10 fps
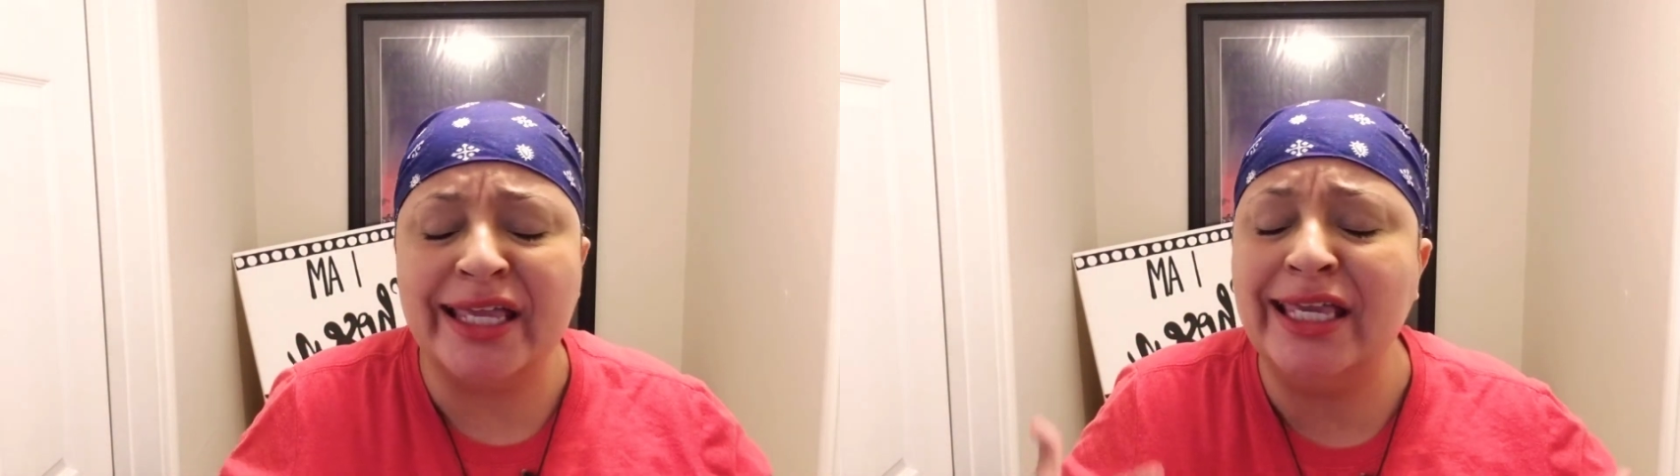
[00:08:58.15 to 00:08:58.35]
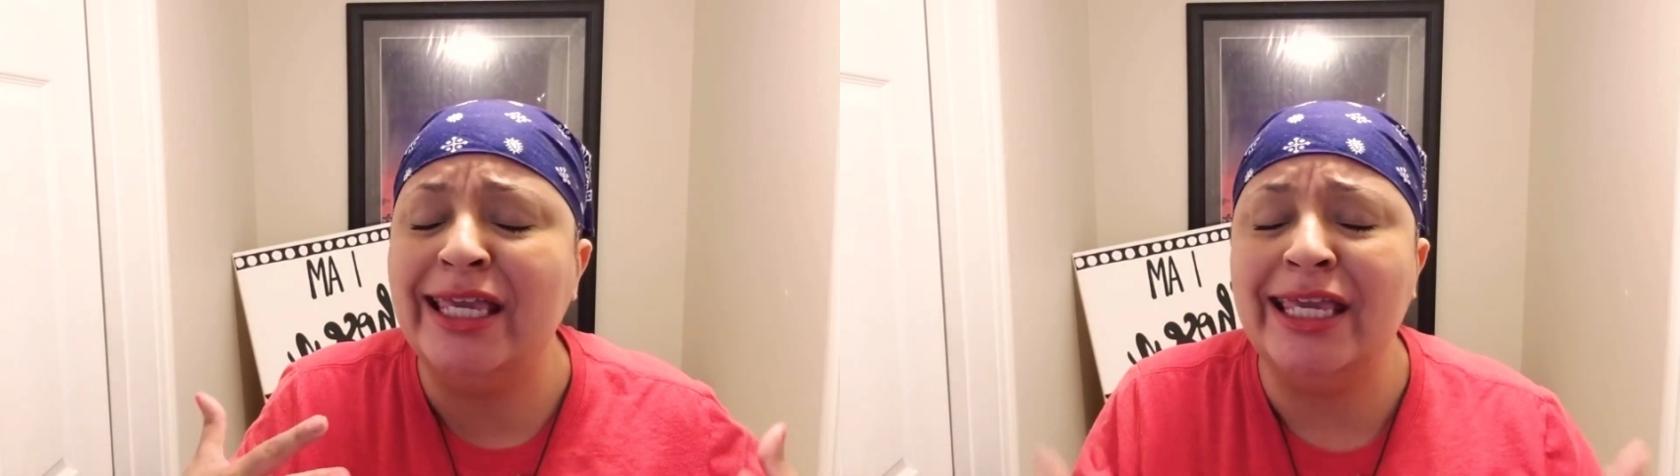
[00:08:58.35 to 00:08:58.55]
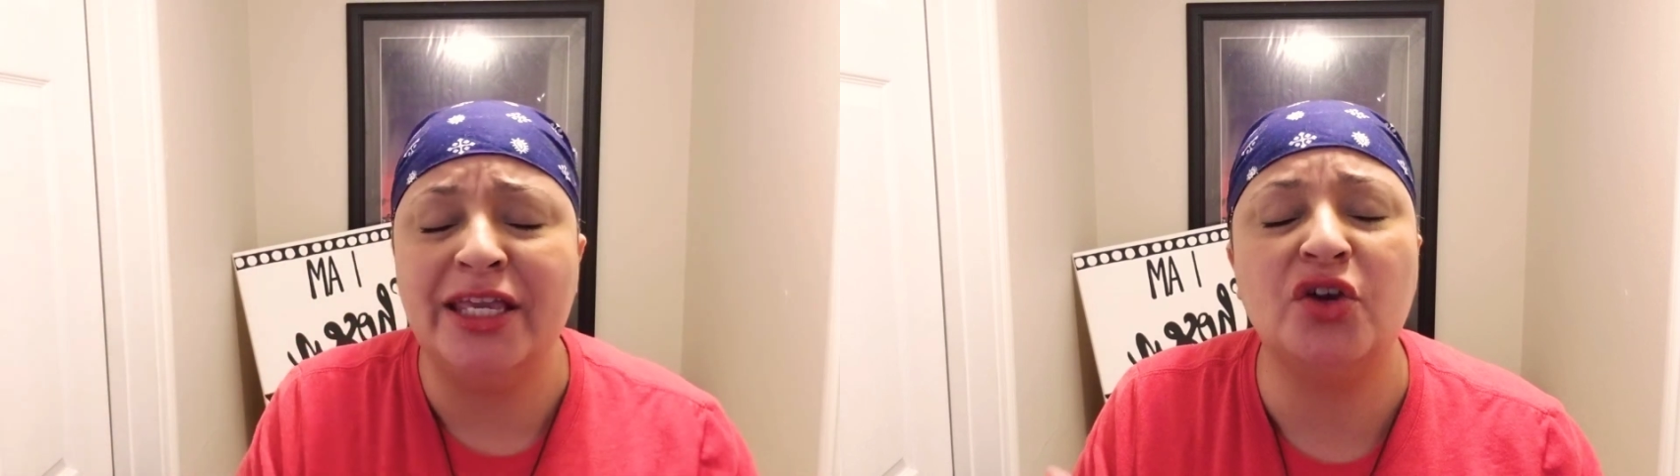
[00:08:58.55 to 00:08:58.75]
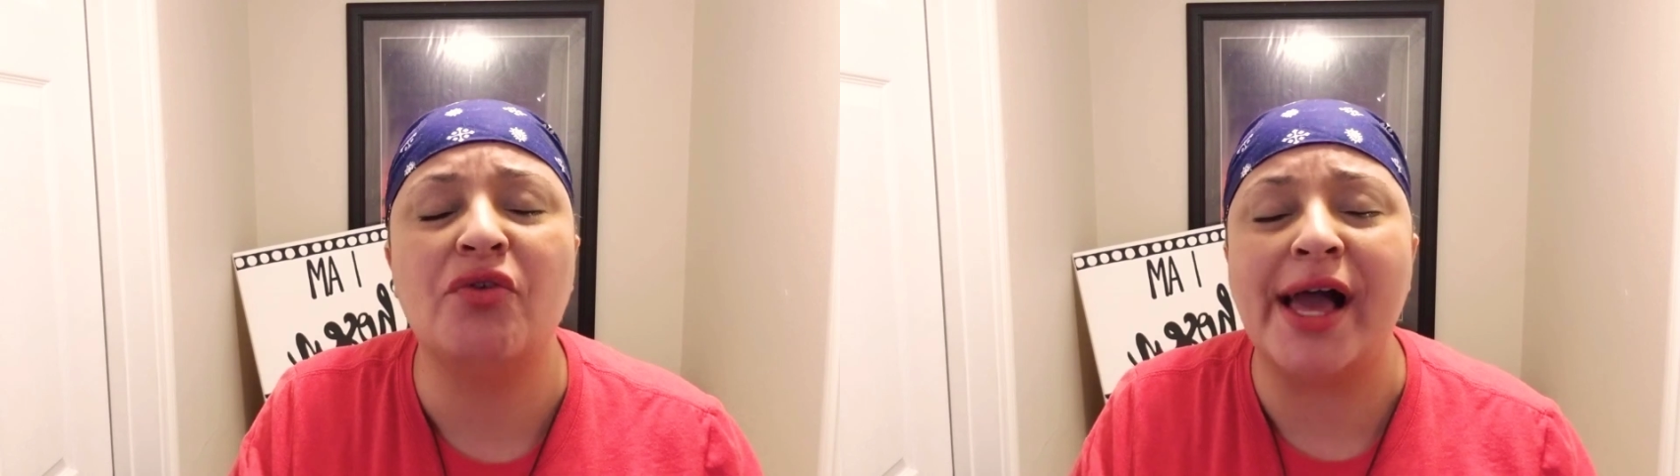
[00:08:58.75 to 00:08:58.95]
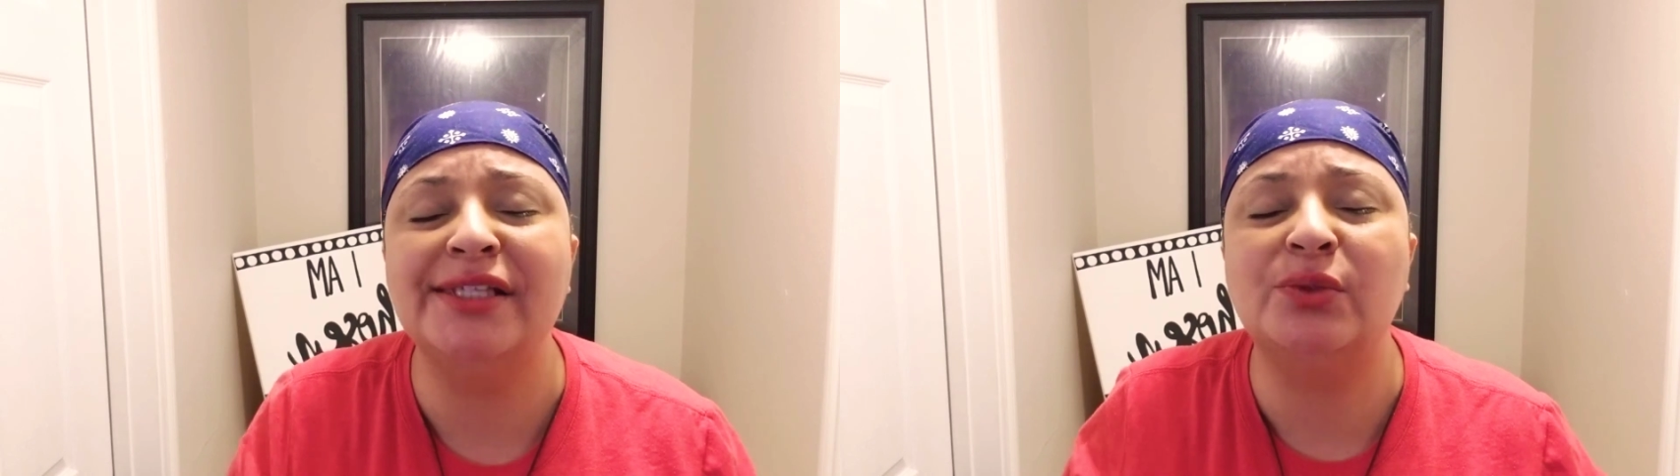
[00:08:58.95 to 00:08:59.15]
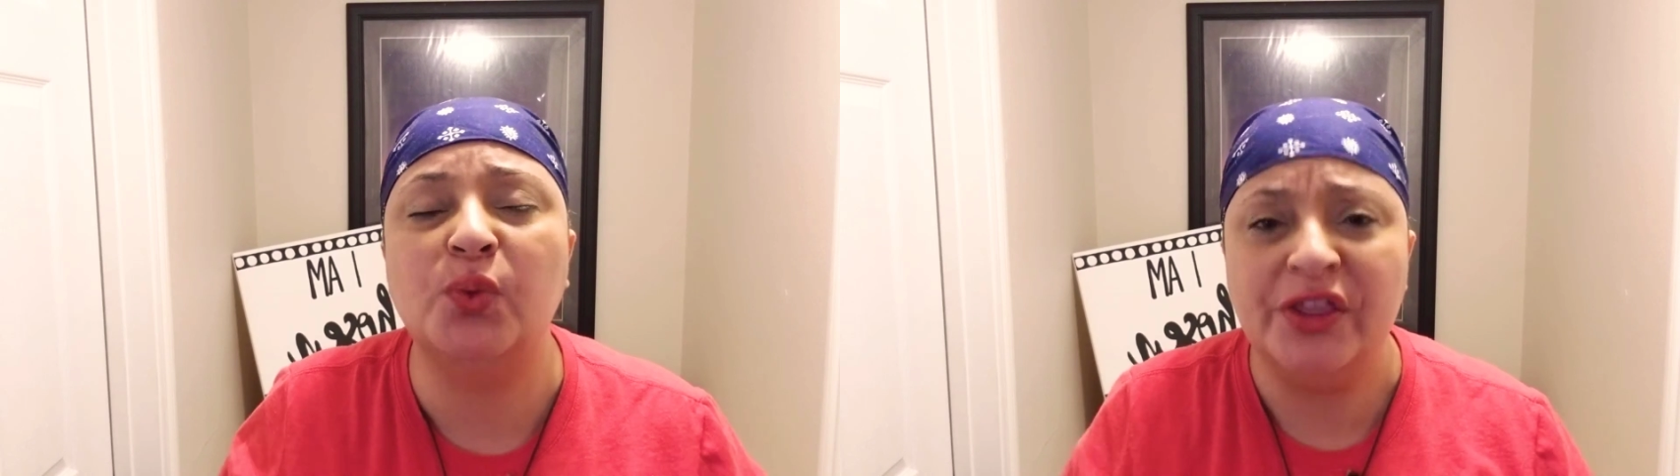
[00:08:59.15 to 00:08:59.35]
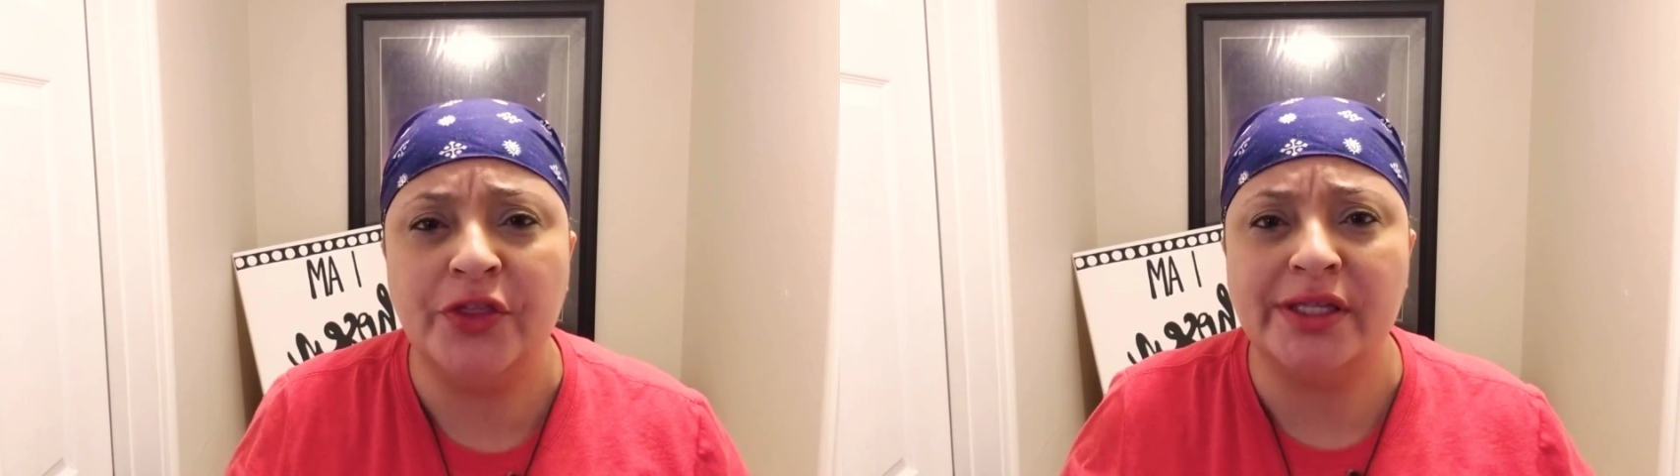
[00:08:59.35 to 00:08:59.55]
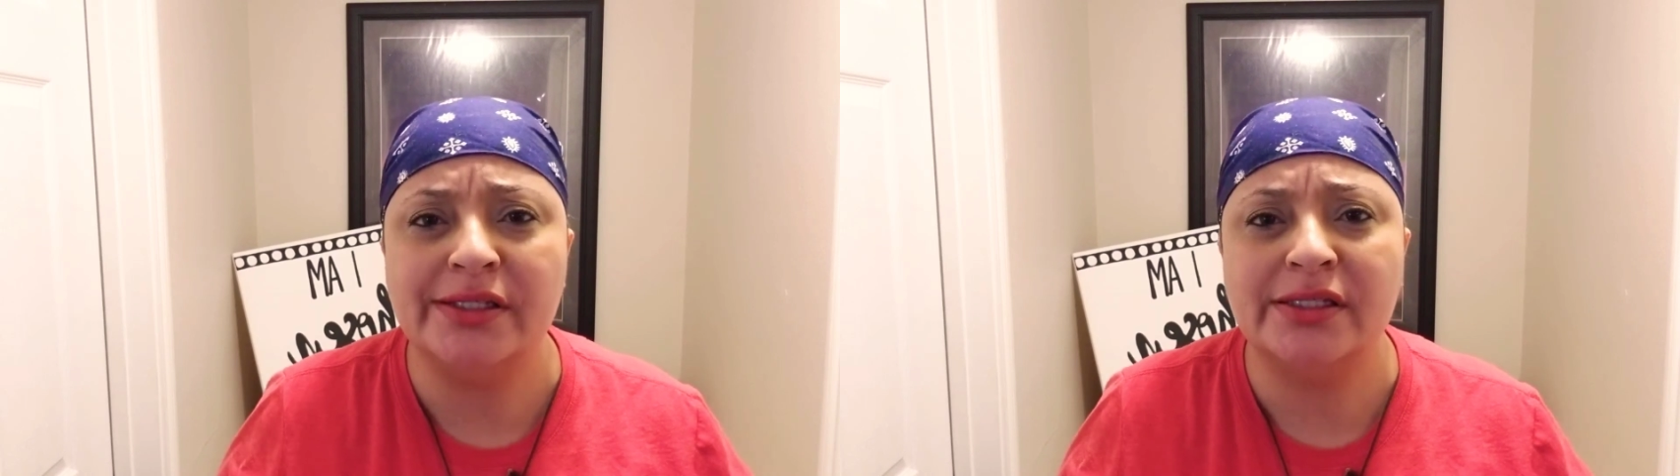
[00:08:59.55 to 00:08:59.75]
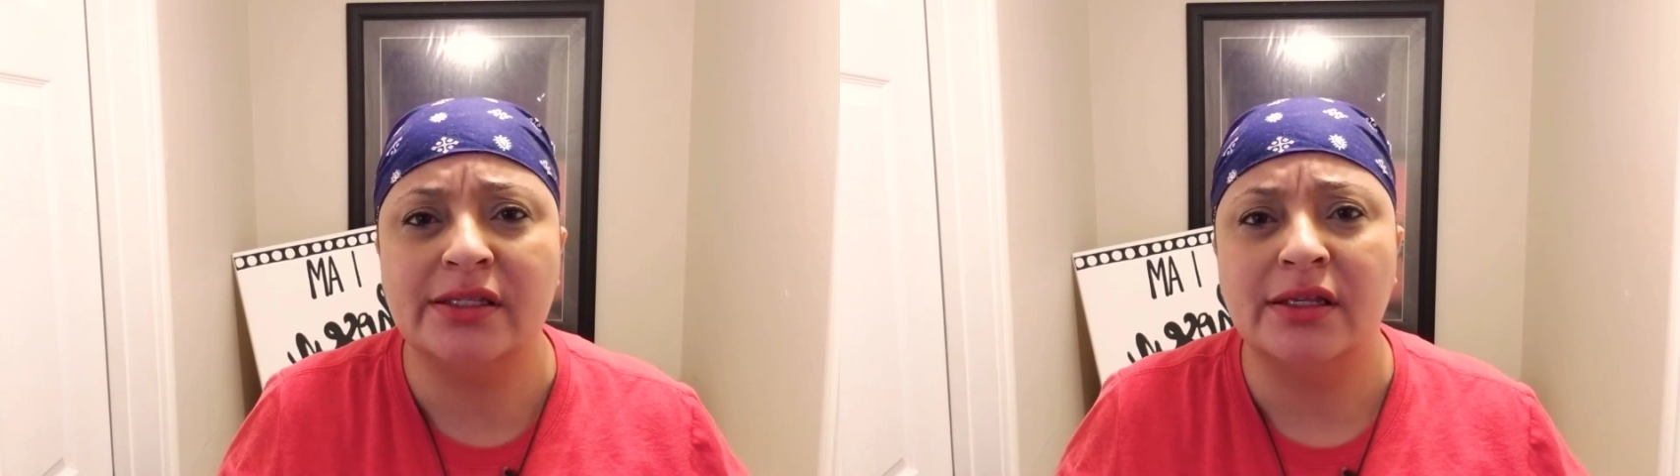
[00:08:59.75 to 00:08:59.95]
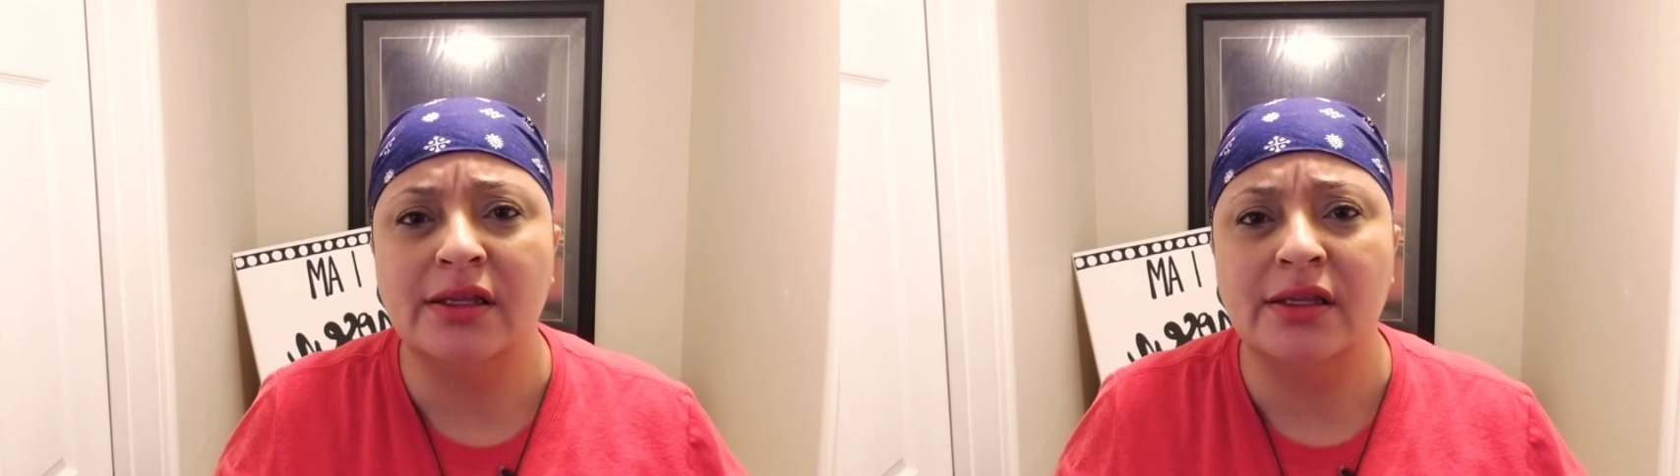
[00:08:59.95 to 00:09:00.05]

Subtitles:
he cries with us.